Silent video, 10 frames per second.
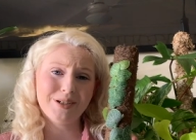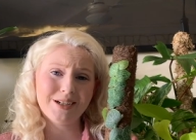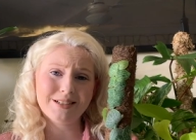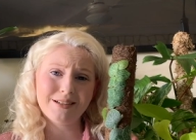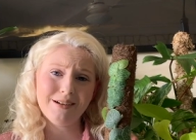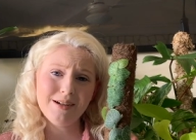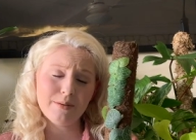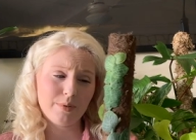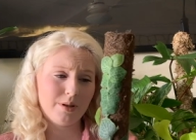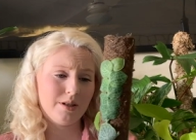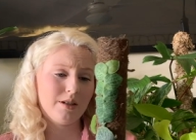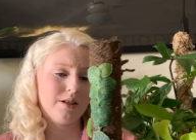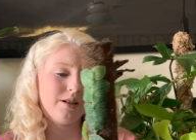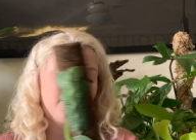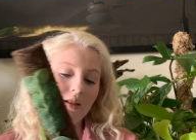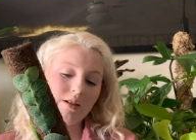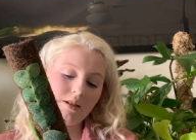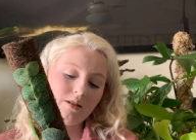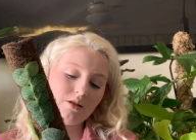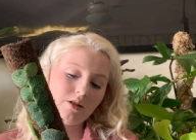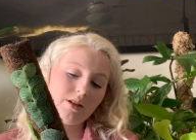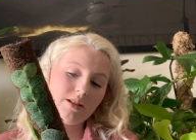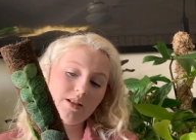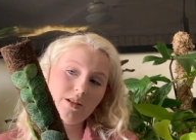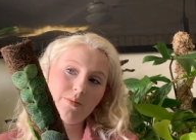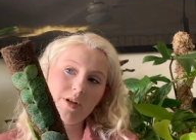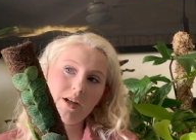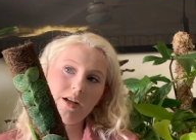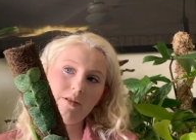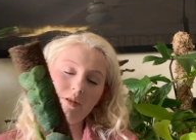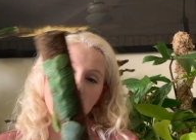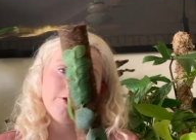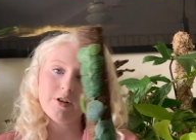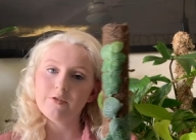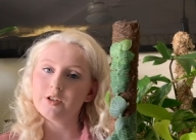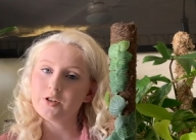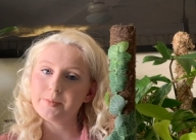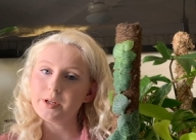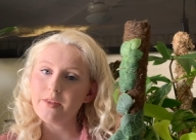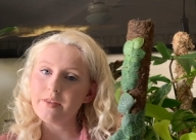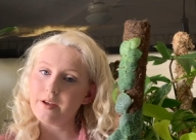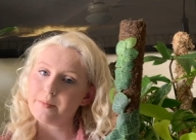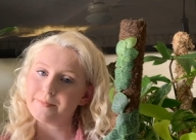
pass it up. So this is my Raphidophora cryptantha.